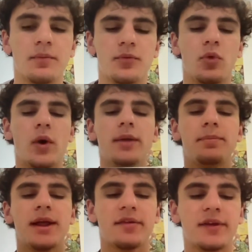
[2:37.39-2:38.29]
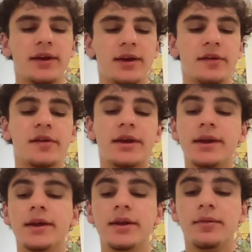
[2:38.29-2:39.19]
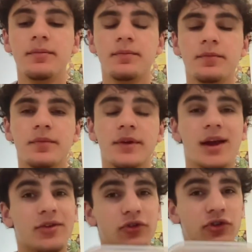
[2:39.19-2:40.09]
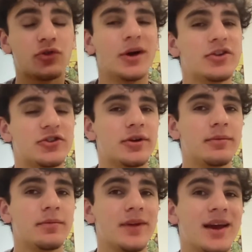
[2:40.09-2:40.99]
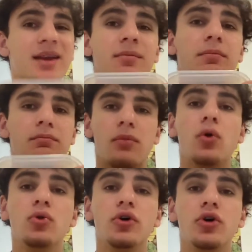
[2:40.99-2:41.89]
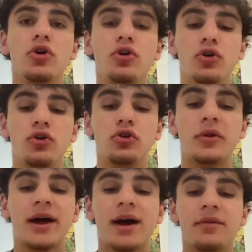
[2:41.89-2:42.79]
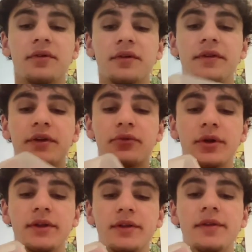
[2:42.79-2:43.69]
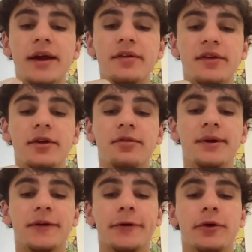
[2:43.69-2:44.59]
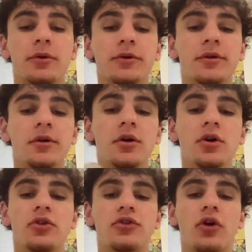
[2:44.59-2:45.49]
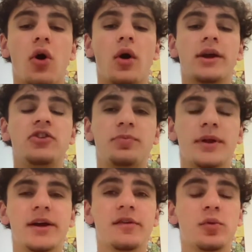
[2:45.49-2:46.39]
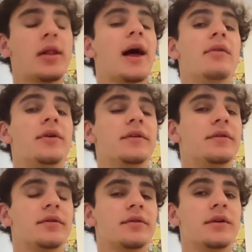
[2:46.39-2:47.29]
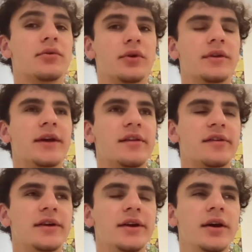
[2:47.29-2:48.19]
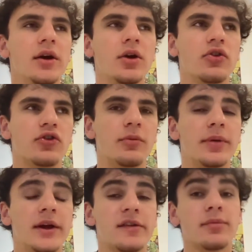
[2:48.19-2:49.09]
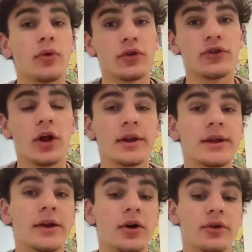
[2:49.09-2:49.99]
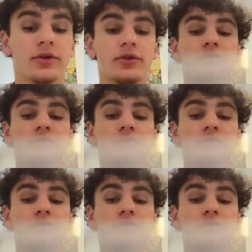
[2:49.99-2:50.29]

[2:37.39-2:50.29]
when plastic is heated and stretched and molded, you'll have different density of material, so each place will have a different density, some place more solid than others. So